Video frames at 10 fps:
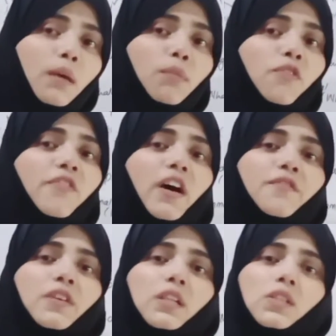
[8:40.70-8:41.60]
number
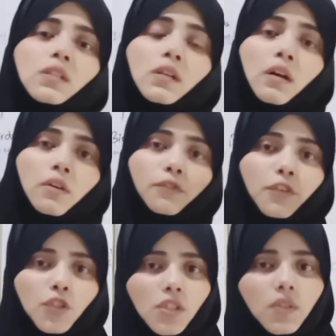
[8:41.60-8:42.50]
5 is
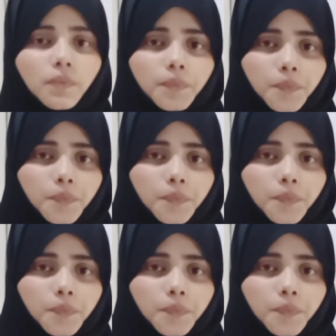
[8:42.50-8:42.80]
fishes.